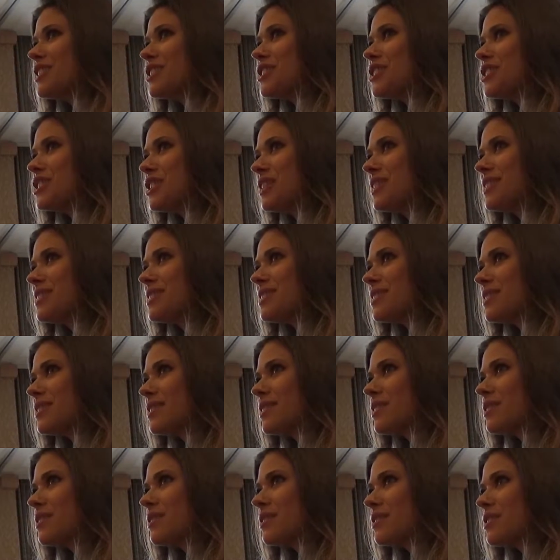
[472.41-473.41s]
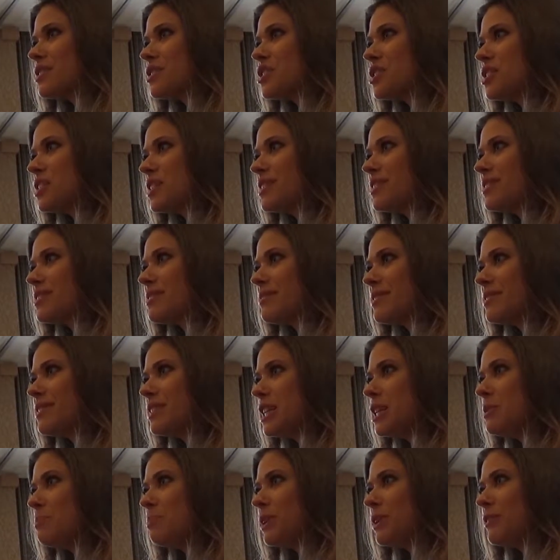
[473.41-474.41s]
She's
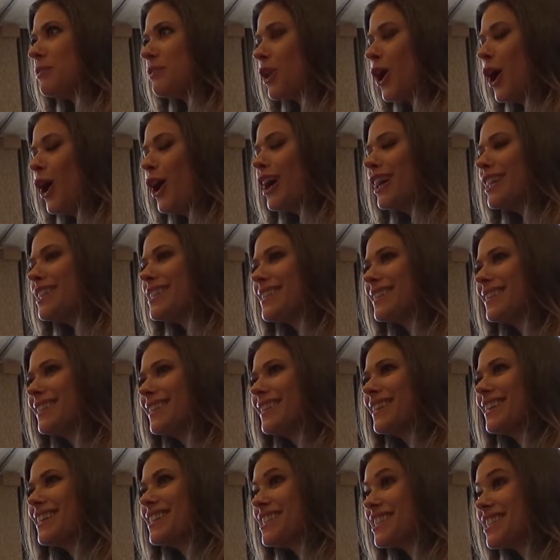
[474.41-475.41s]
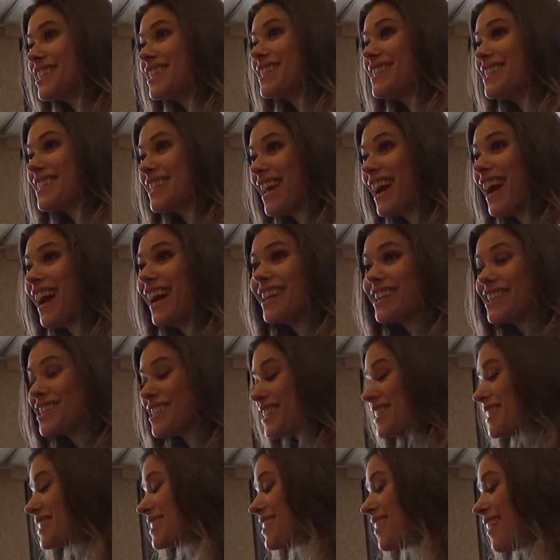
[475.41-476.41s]
deeply flawed. She's
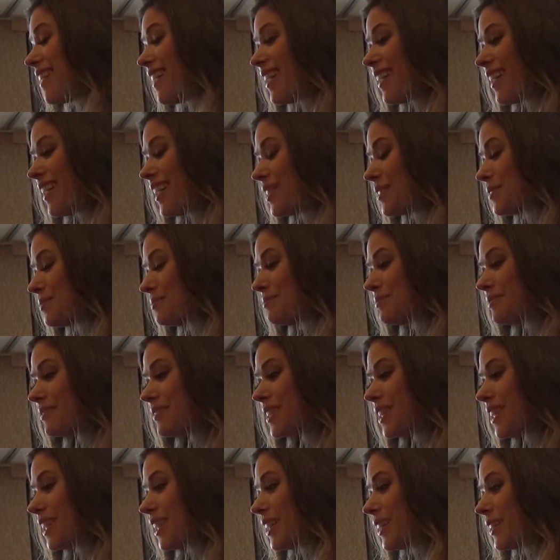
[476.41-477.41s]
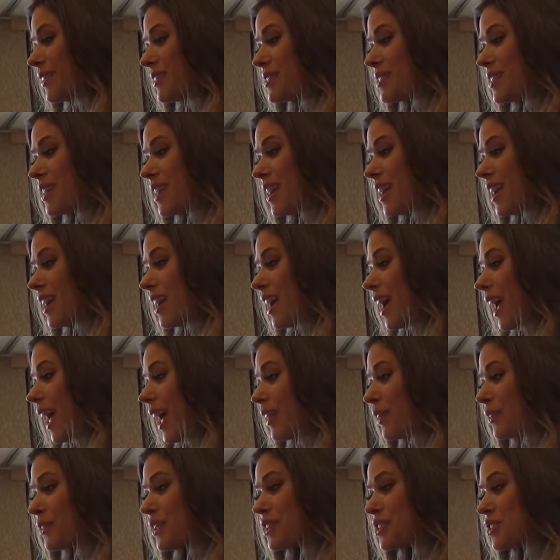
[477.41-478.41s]
not, I
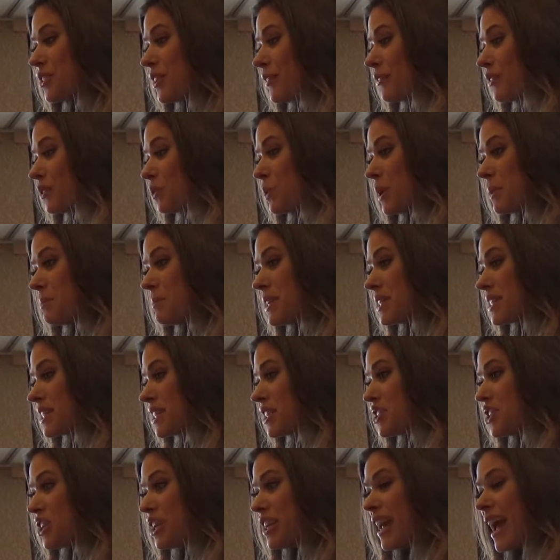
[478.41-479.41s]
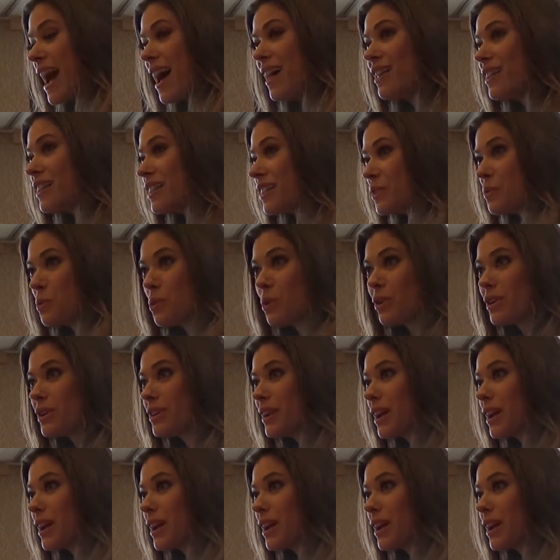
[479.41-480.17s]
don't think she'll ever win Miss Congeniality Award.